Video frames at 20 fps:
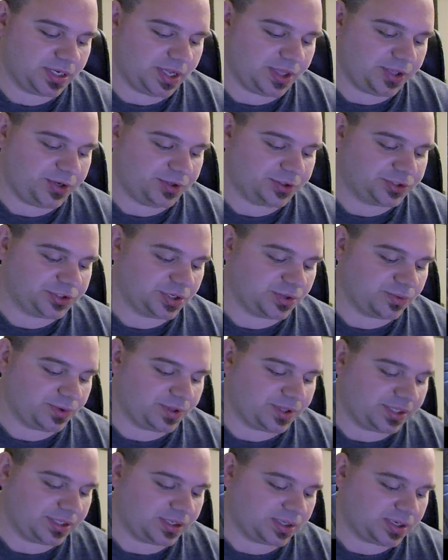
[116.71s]
your turn
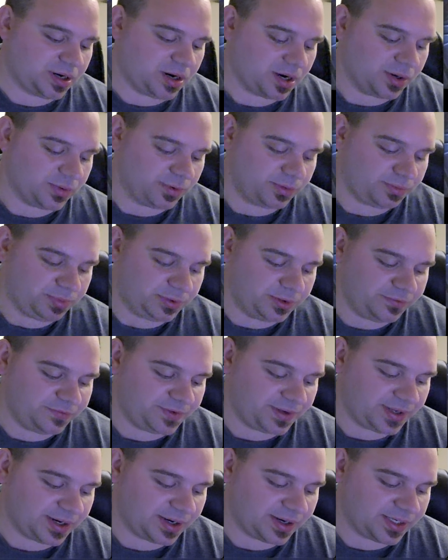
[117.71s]
when the card with Blue
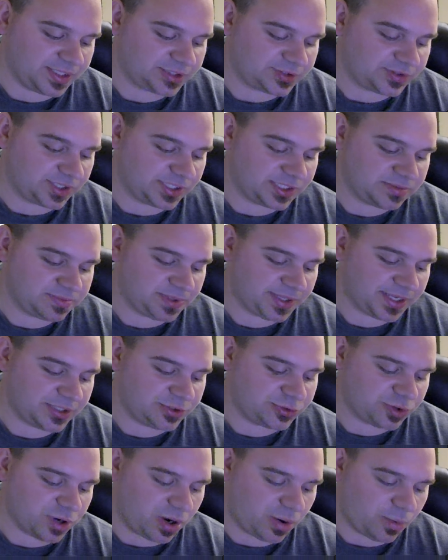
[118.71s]
Flare and its traits is played,
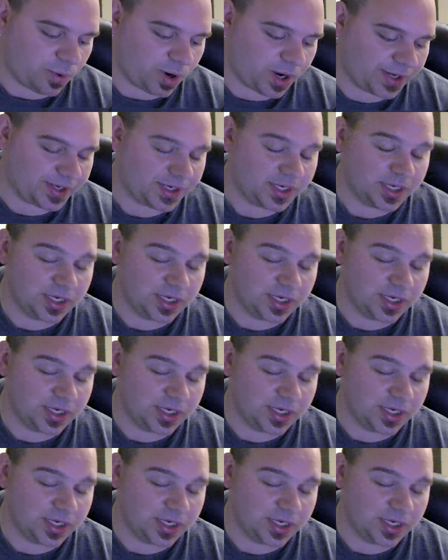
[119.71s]
draw 1, so